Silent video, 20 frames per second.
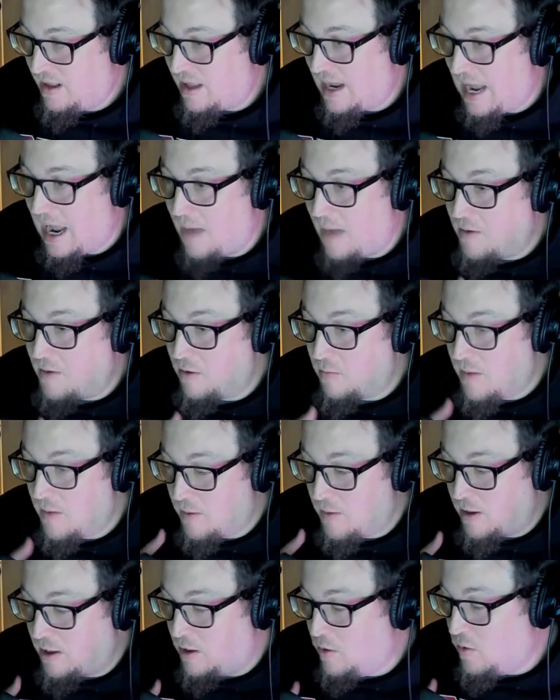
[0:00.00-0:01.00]
right? Like
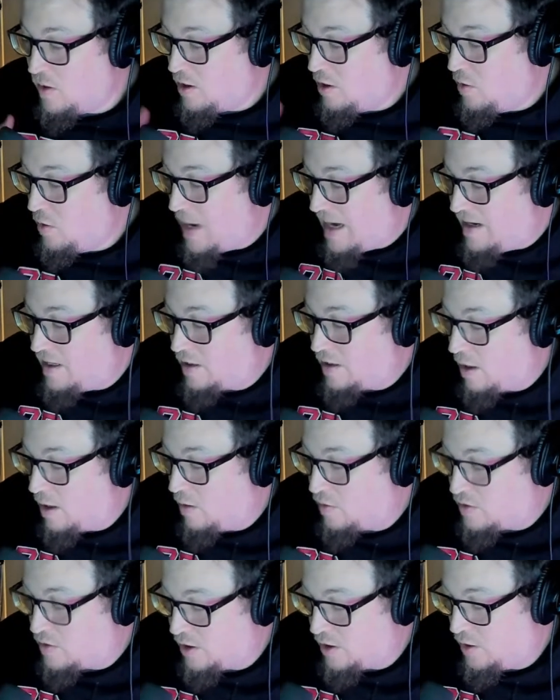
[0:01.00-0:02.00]
I remember
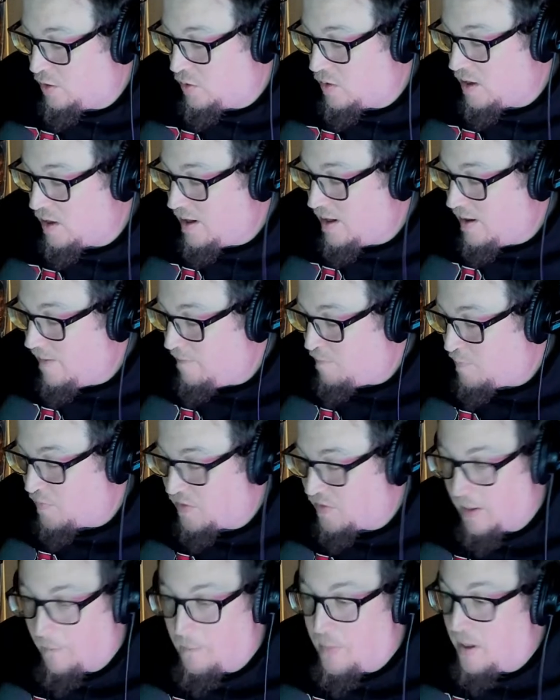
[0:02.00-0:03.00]
you had to go to
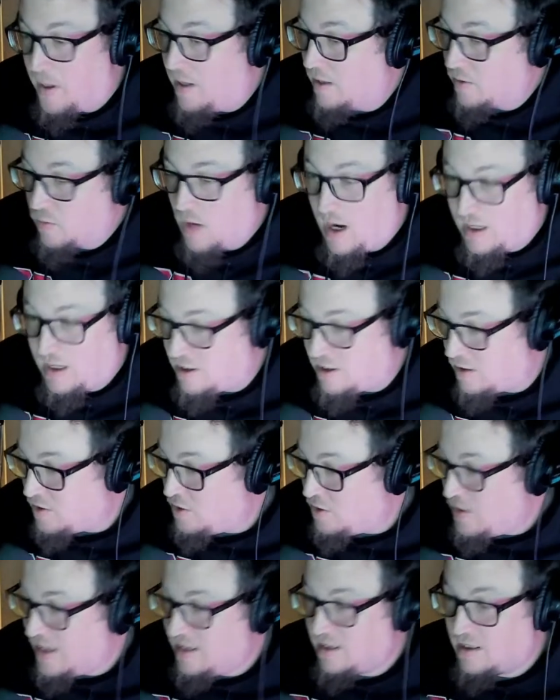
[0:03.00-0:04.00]
the
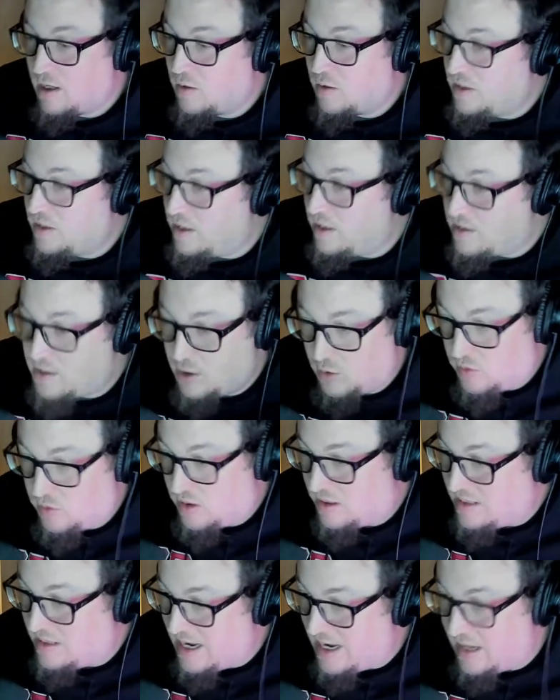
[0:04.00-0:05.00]
punk rock shows. You had to go
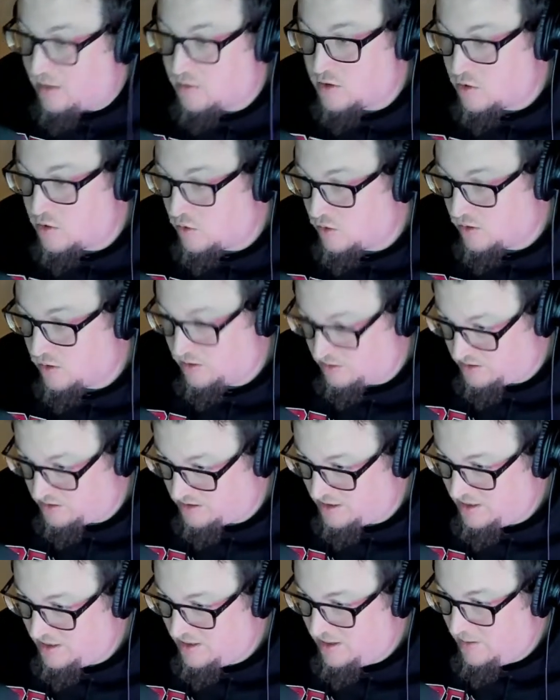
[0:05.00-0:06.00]
to the Tooth and Nail
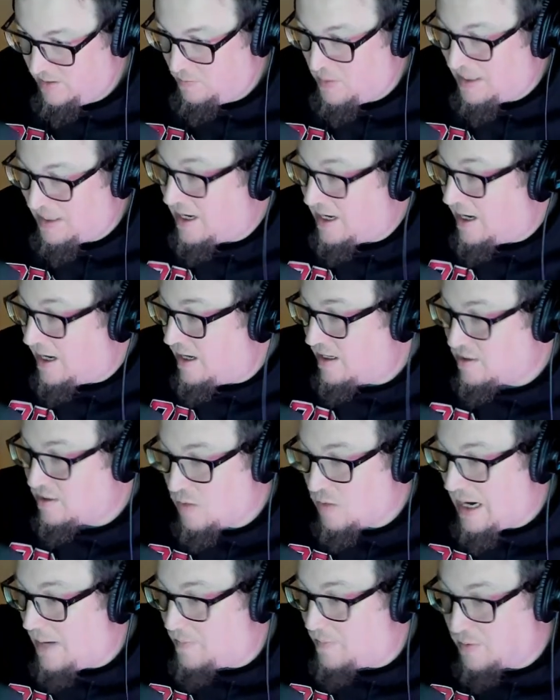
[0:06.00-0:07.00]
tours
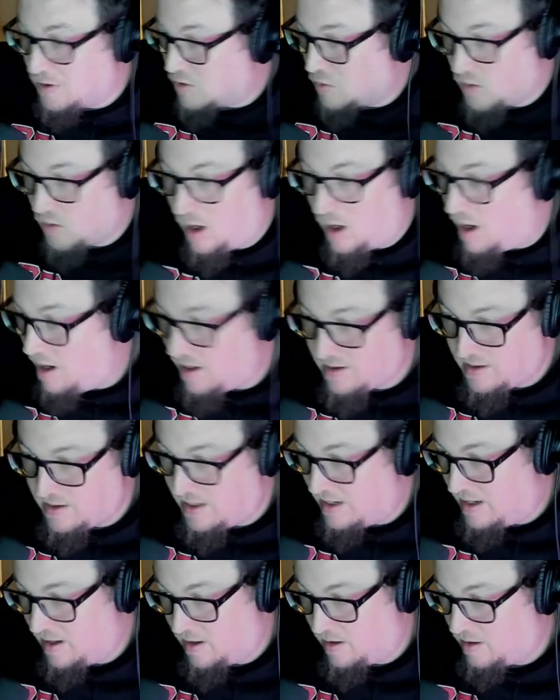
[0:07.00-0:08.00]
because rappers
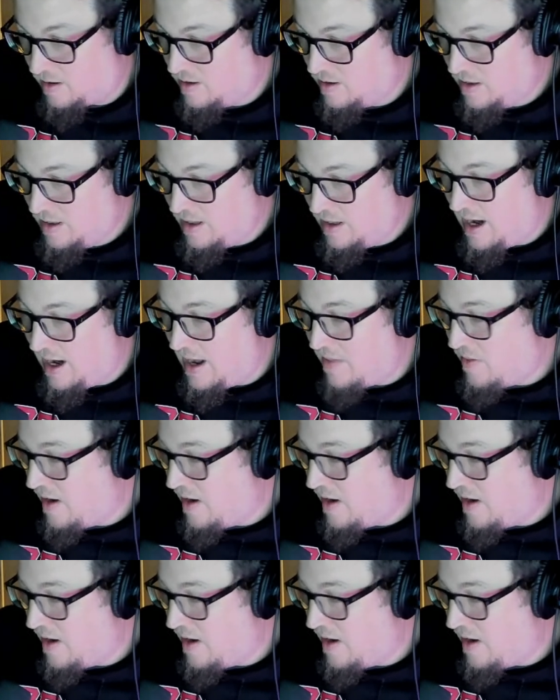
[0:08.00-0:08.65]
were on there,